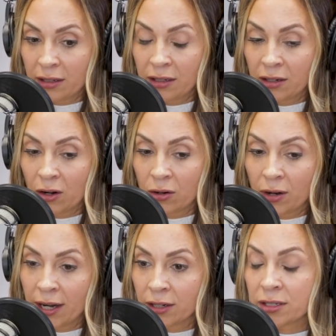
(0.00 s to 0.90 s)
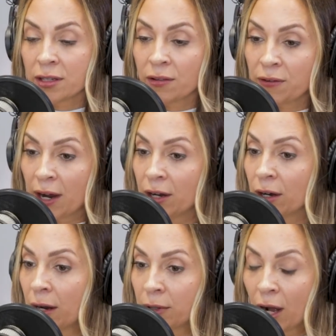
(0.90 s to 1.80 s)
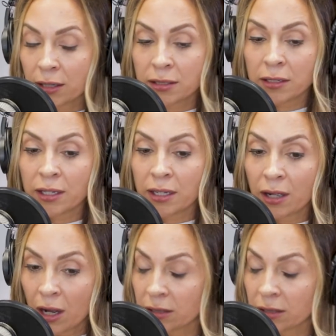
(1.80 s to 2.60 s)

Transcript: you know, irons in the fire, I'm constantly